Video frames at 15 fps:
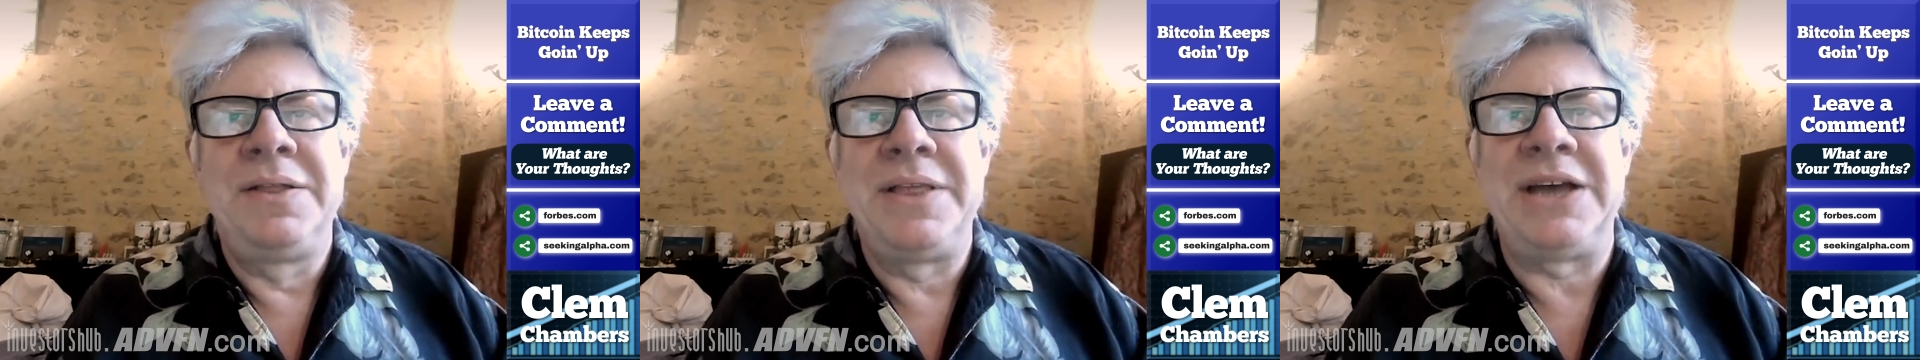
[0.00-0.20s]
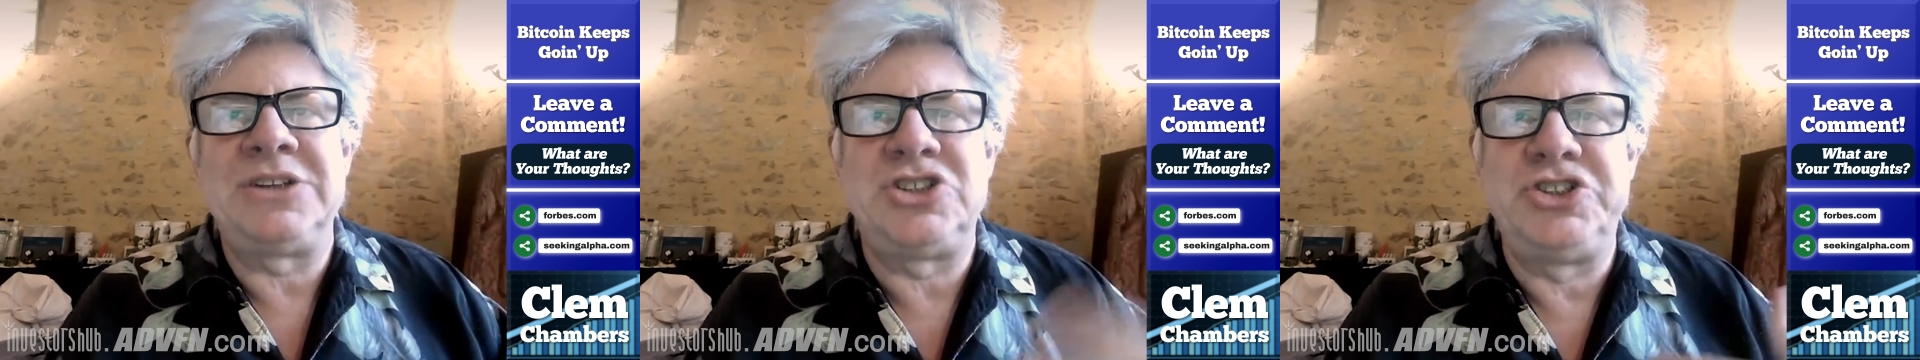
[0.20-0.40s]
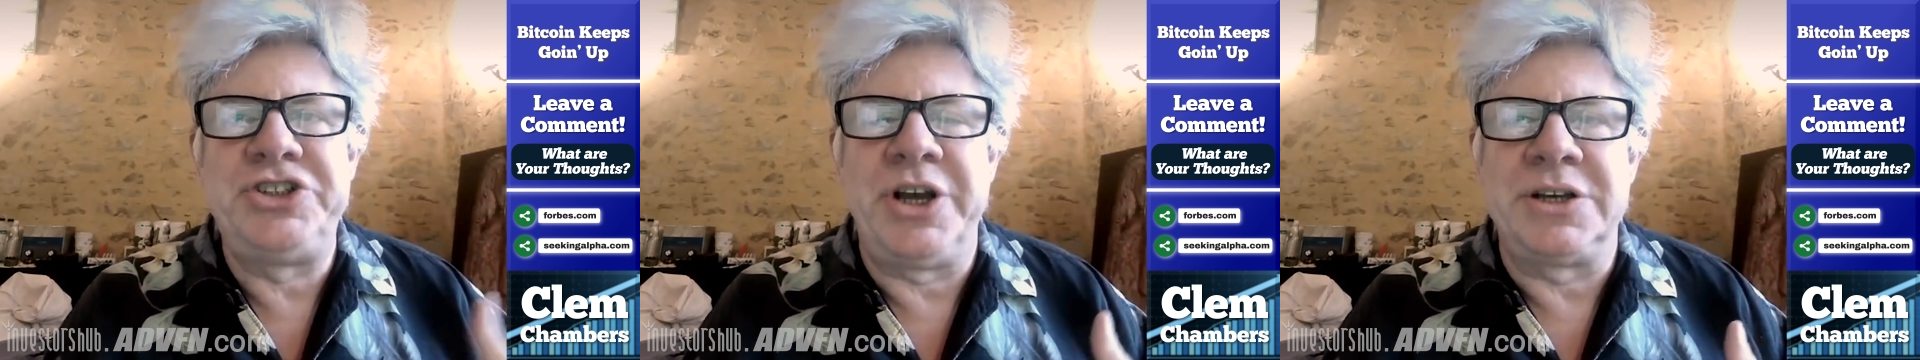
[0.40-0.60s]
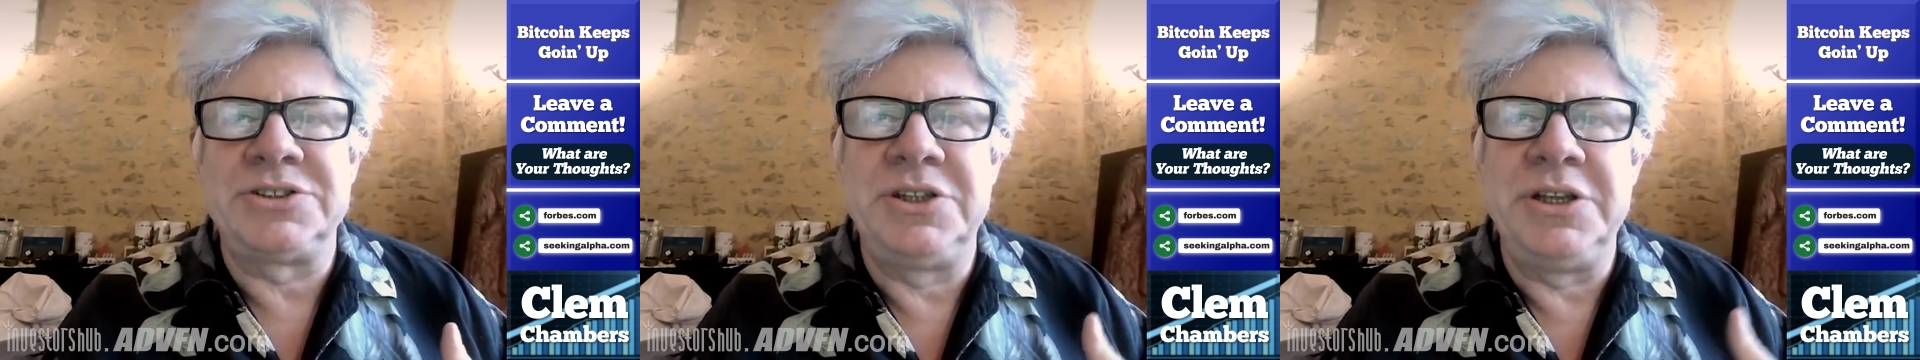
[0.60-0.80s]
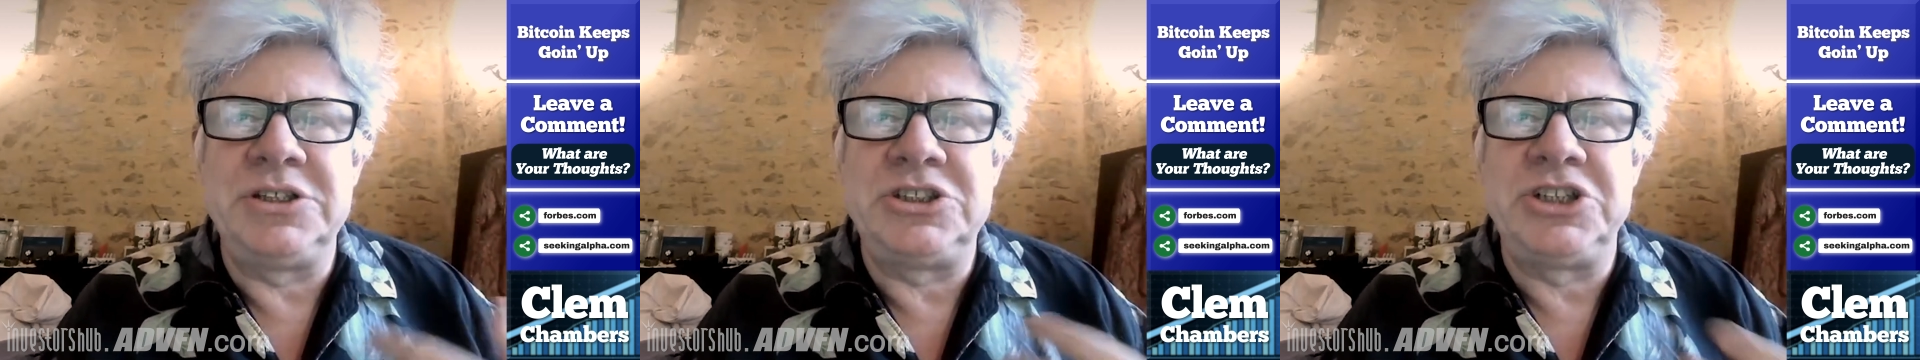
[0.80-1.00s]
that's
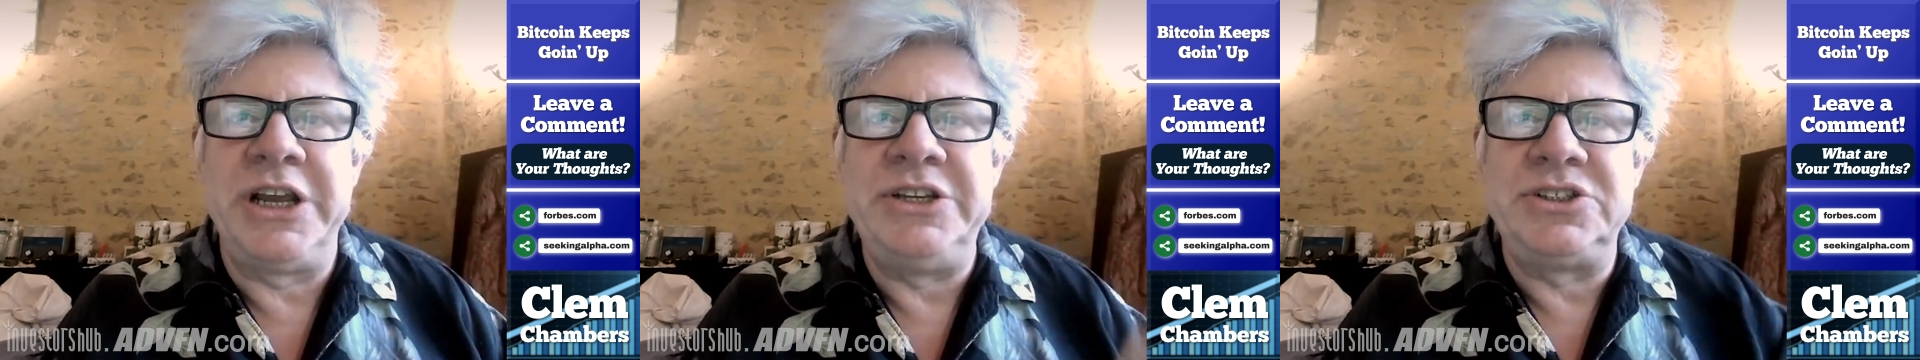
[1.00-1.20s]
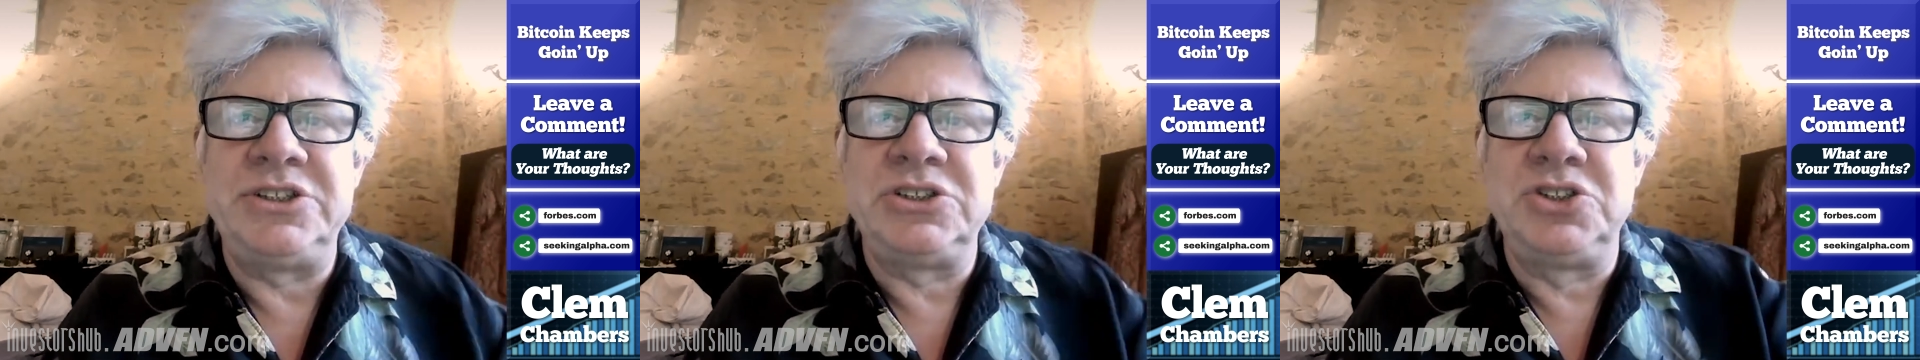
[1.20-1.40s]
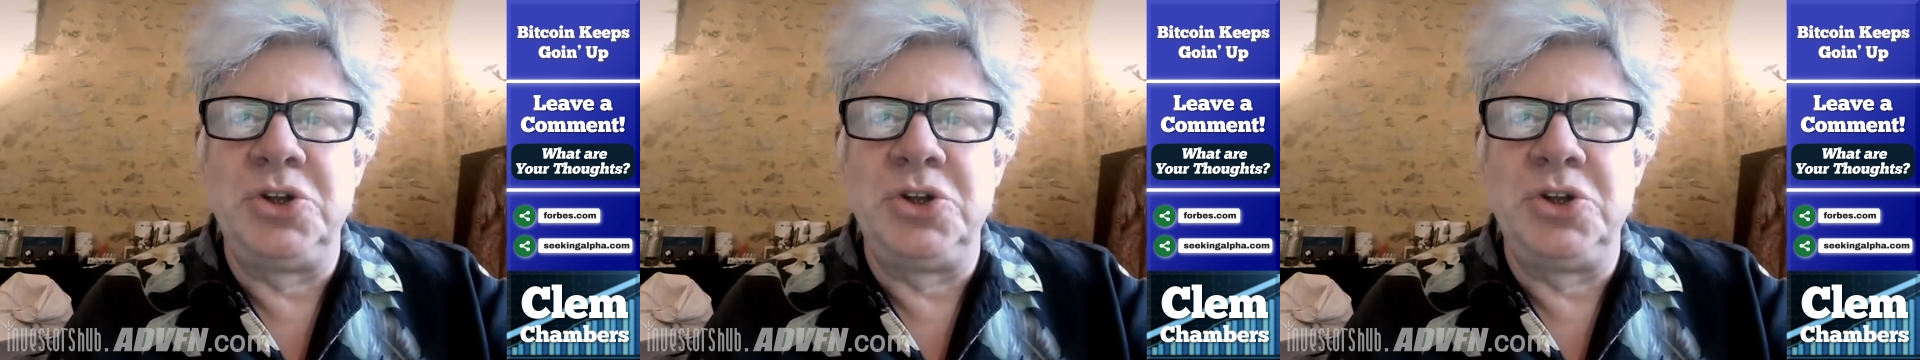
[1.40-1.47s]
just the exchanges